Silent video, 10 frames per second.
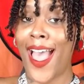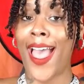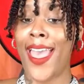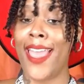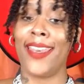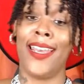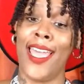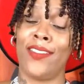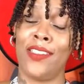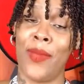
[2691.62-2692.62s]
I had to
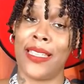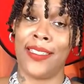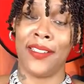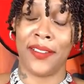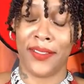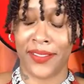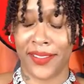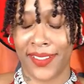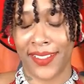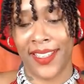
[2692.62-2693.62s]
laugh to myself.
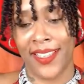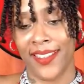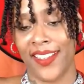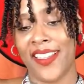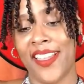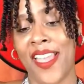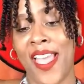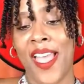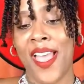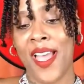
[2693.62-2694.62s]

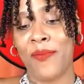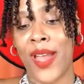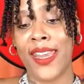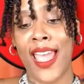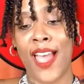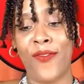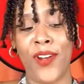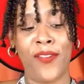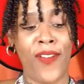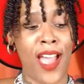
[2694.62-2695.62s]
By
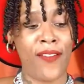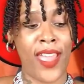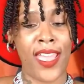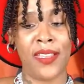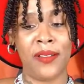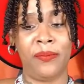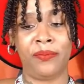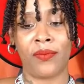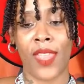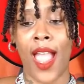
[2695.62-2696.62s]
9:45 a.m.,
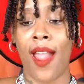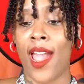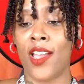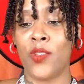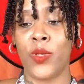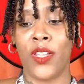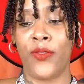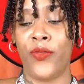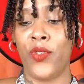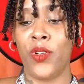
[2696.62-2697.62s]
our house was
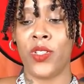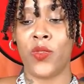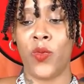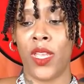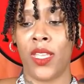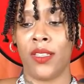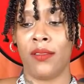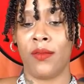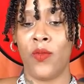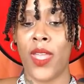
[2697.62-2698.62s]
in full
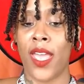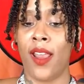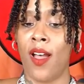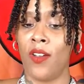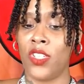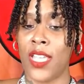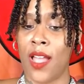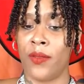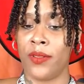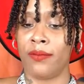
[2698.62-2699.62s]
swing. We had all
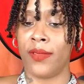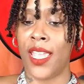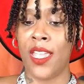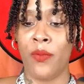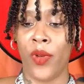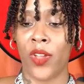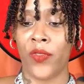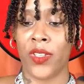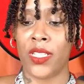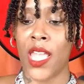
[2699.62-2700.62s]
showered, eaten
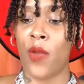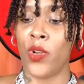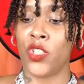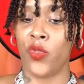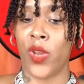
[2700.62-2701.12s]
breakfast, and were